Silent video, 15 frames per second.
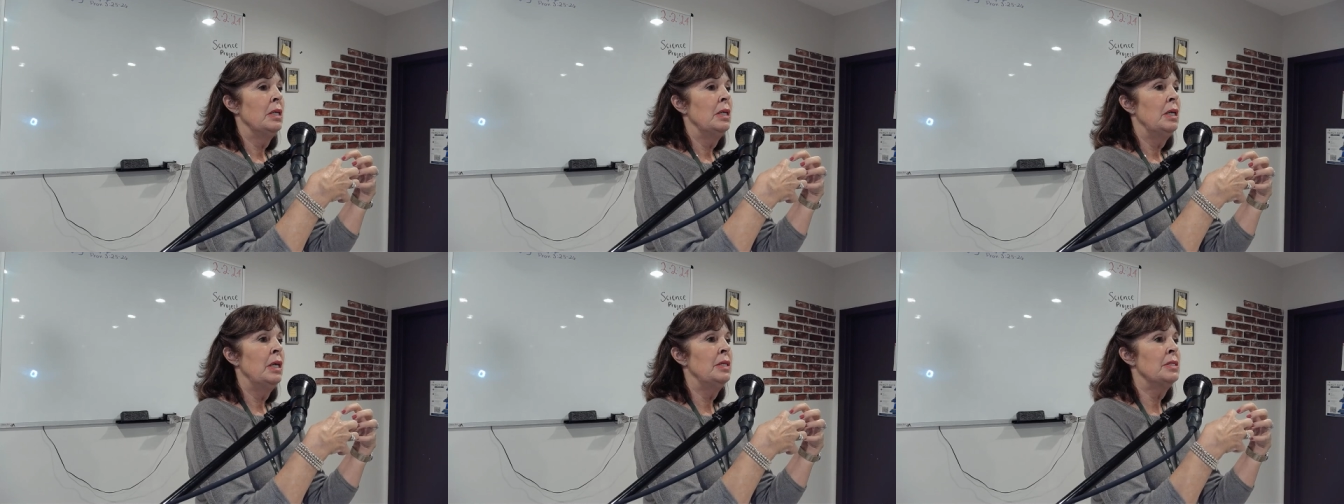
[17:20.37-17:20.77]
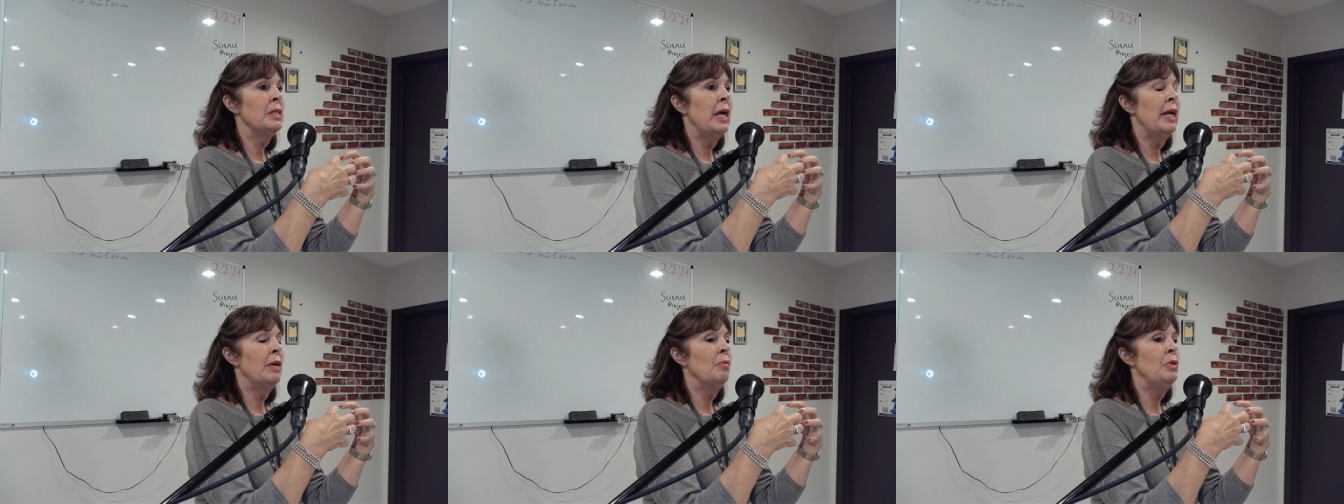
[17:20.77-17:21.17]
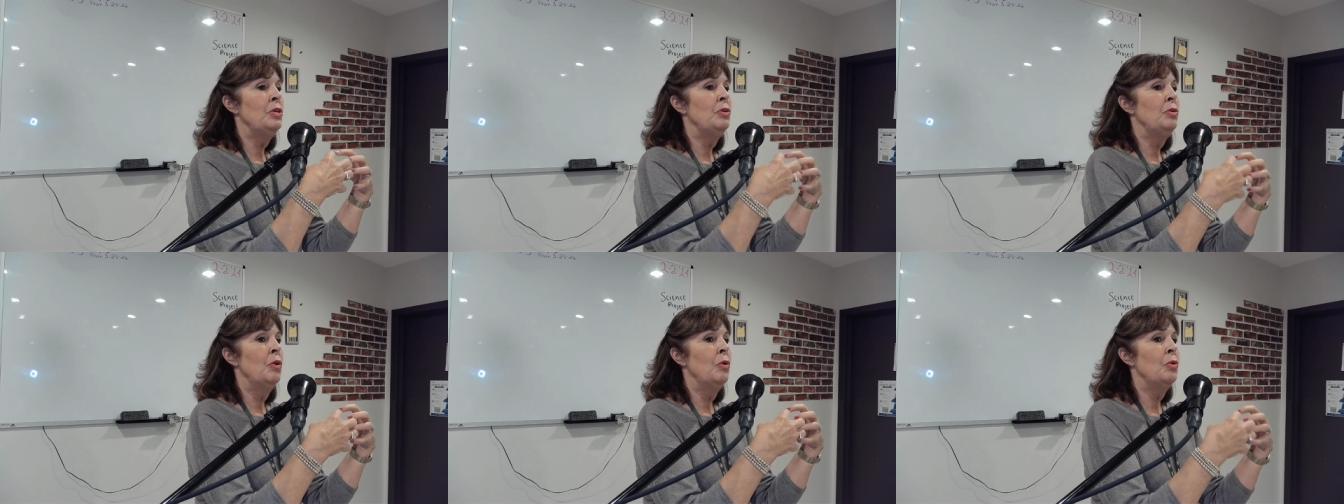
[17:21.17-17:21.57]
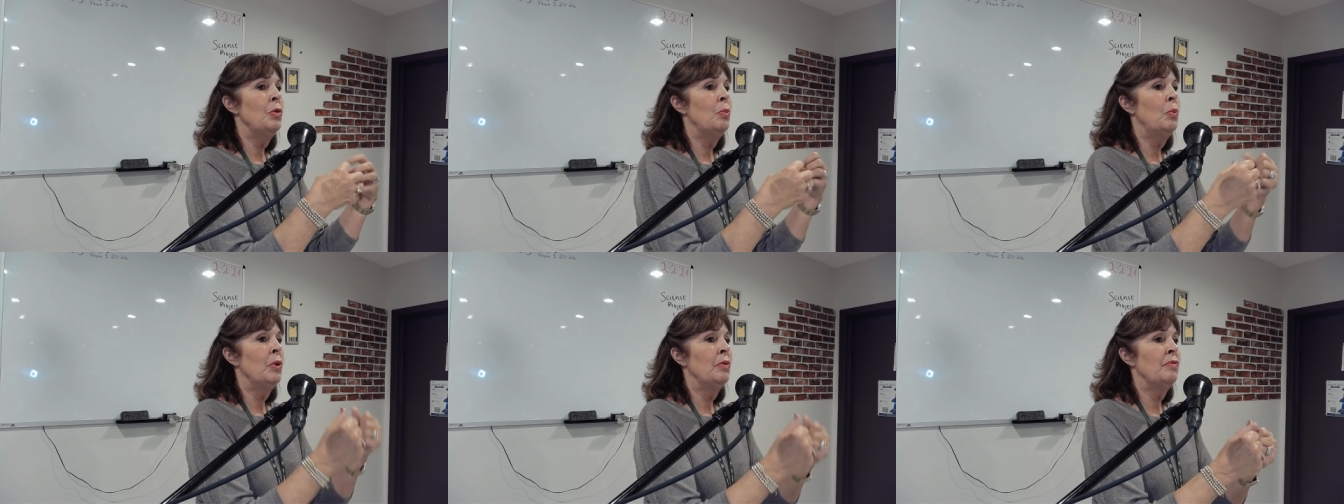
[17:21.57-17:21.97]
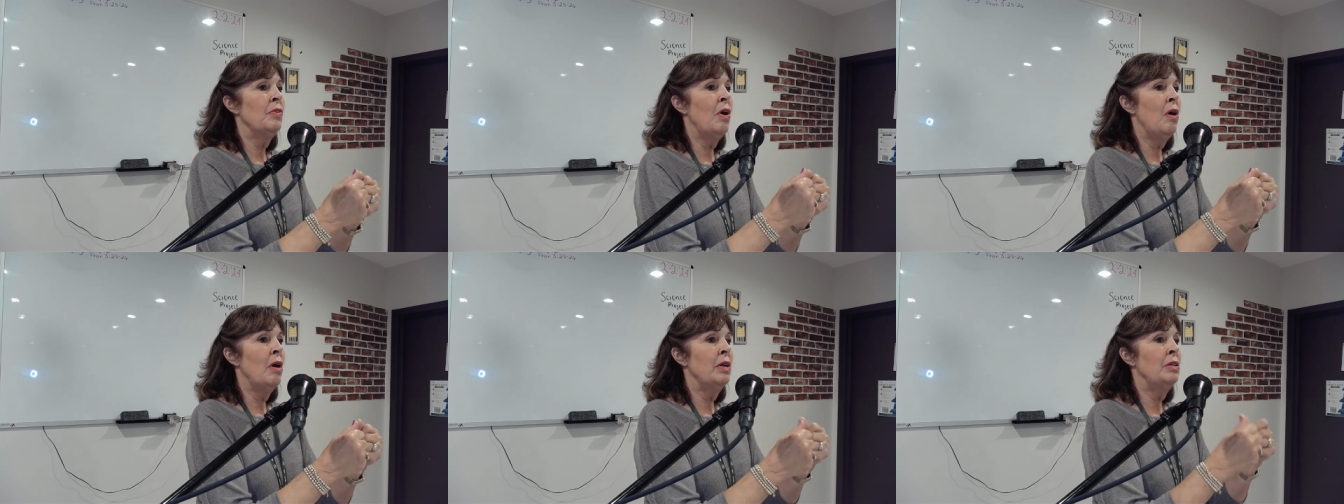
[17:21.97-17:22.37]
It's like when you know the word of
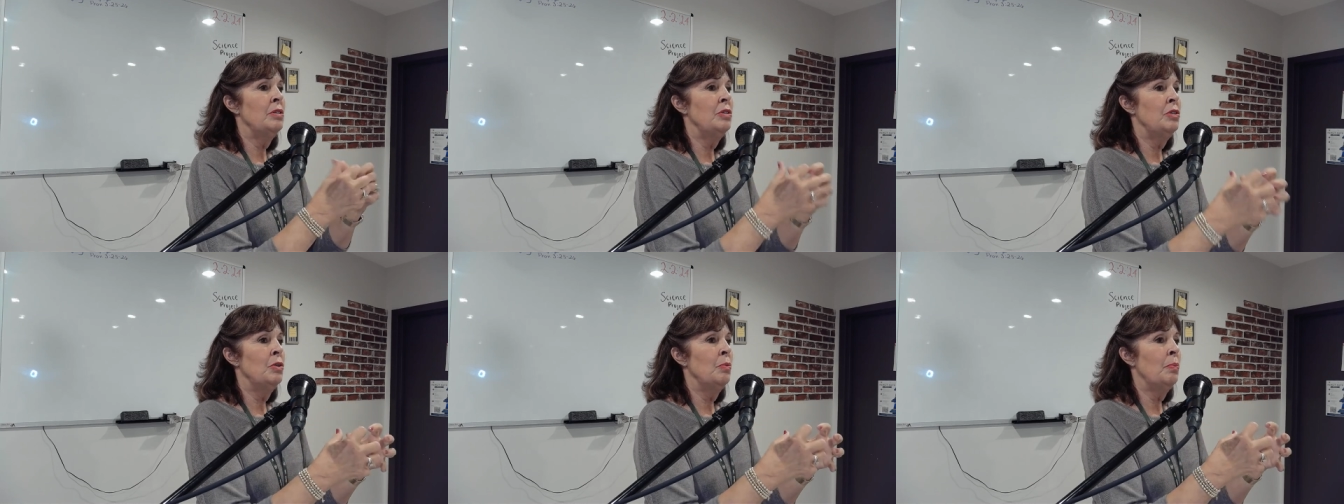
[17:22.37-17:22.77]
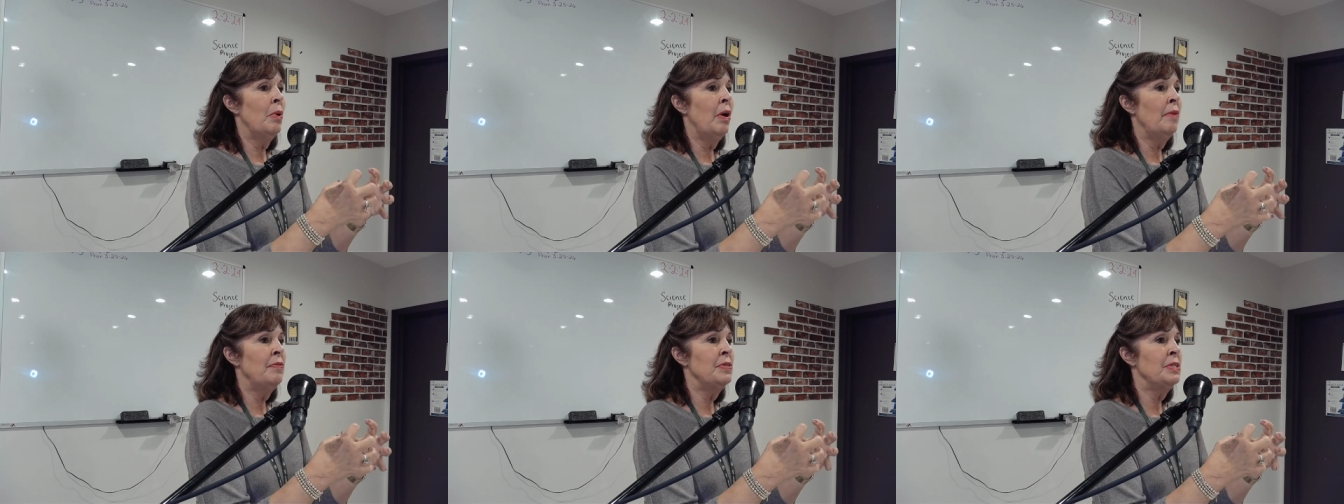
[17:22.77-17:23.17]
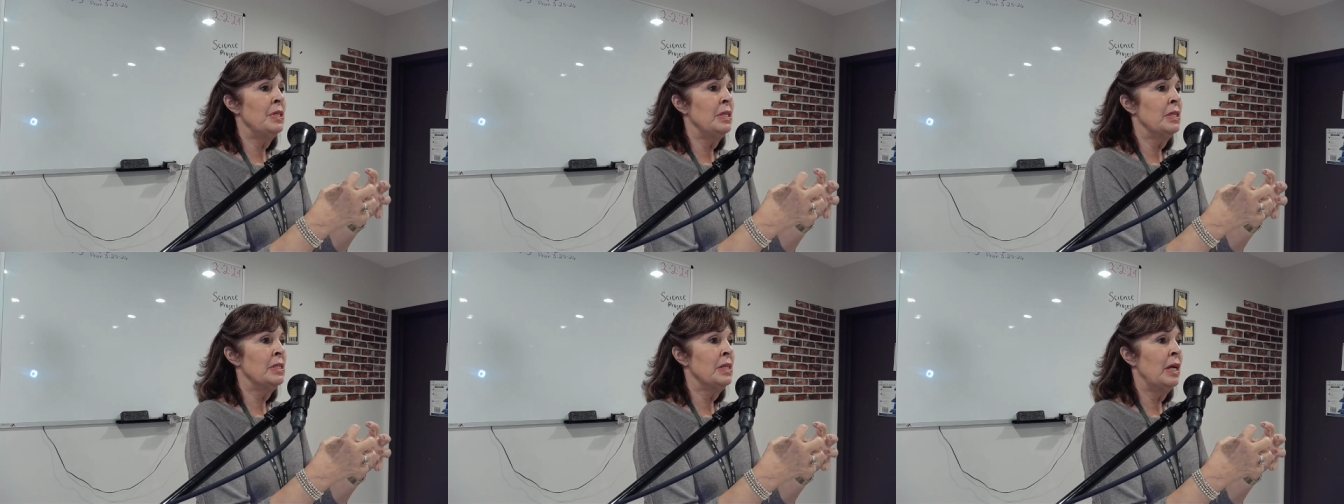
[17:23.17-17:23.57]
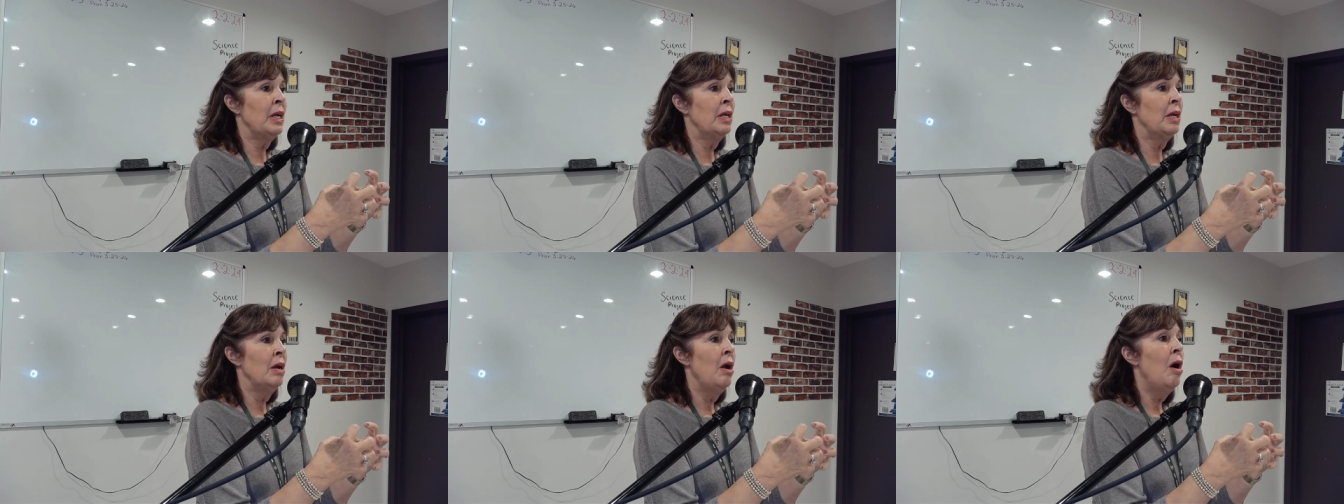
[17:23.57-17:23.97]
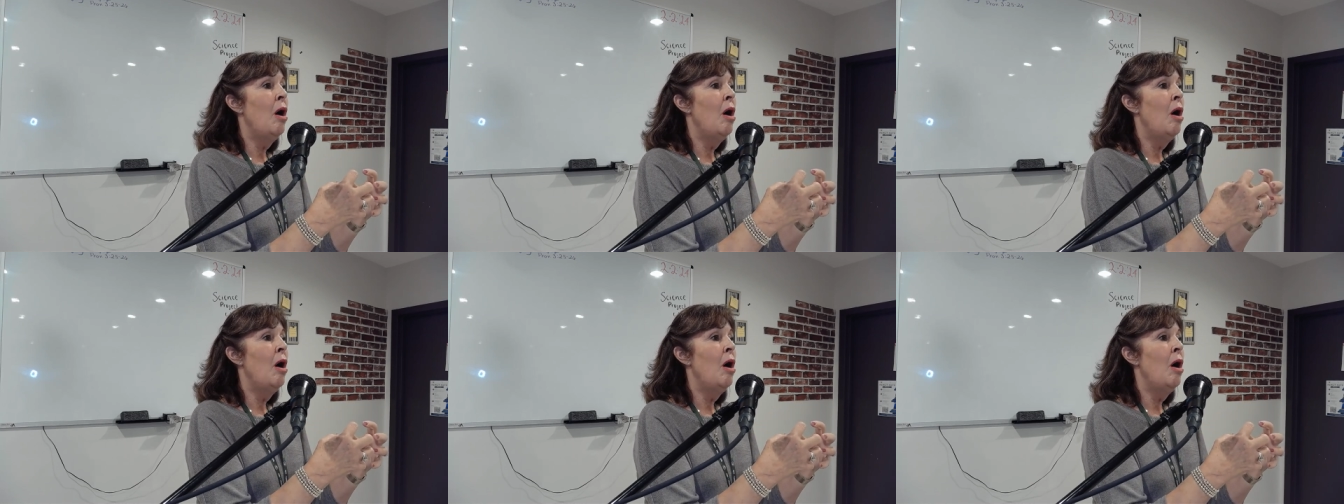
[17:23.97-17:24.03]
God and you know prophecy, it's like,